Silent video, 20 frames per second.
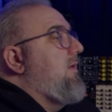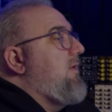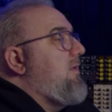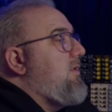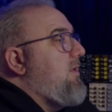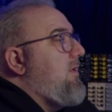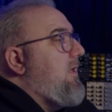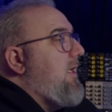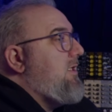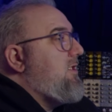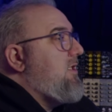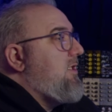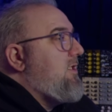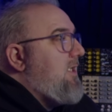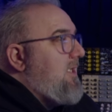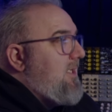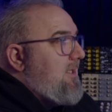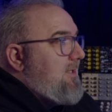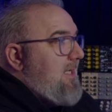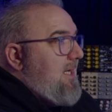So that's just
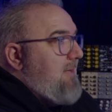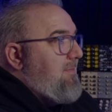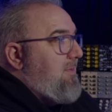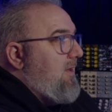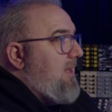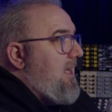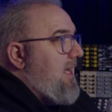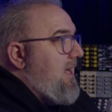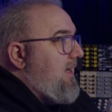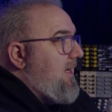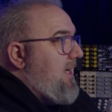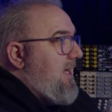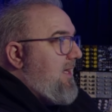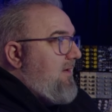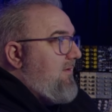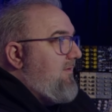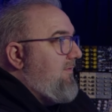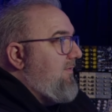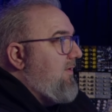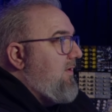an example of how to kind
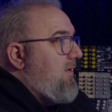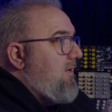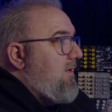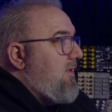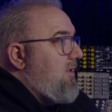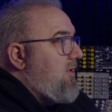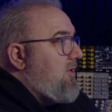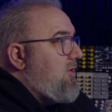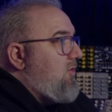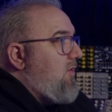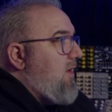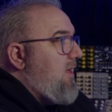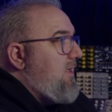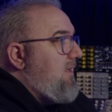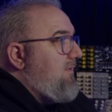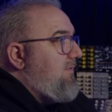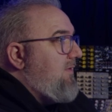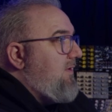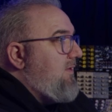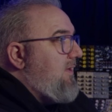of try
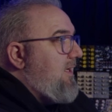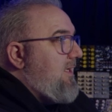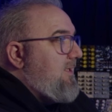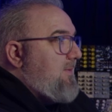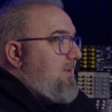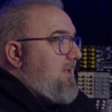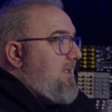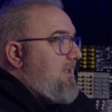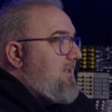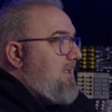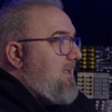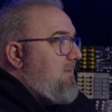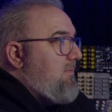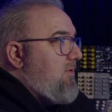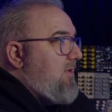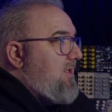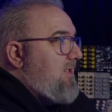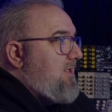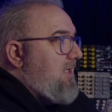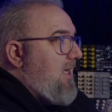different things with the same
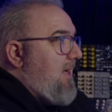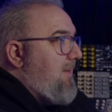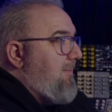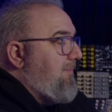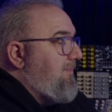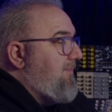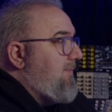preset.